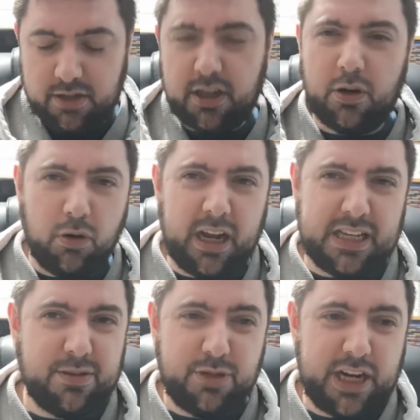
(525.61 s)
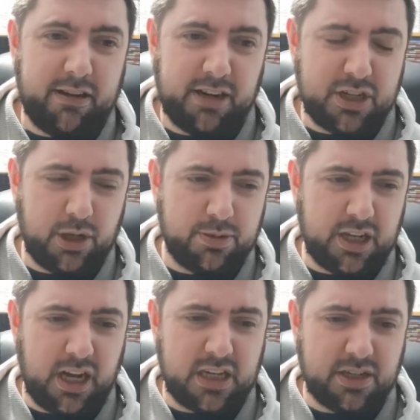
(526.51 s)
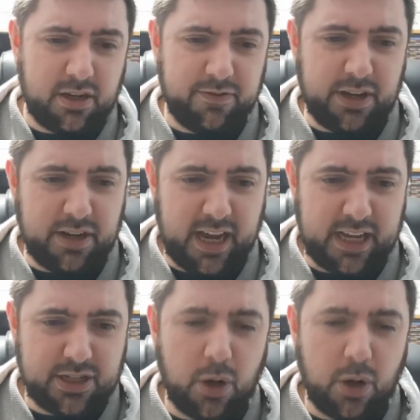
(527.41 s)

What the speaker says: I've done all right in some charity shops the last kind of few days.